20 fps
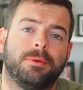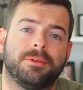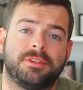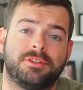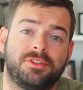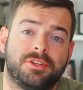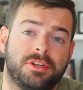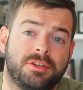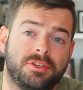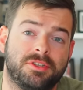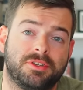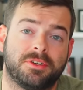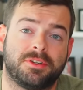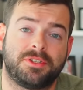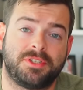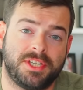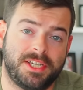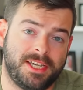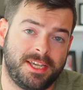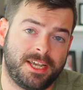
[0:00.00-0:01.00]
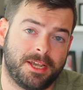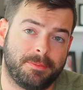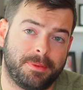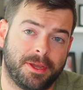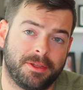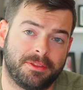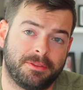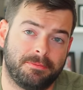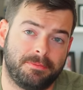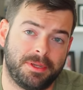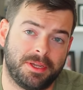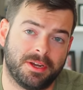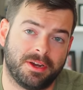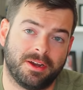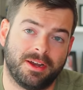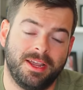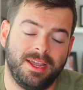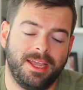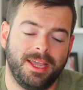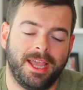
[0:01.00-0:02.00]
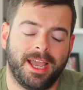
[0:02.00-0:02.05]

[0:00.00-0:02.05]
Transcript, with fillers: what the judges are saying about the beer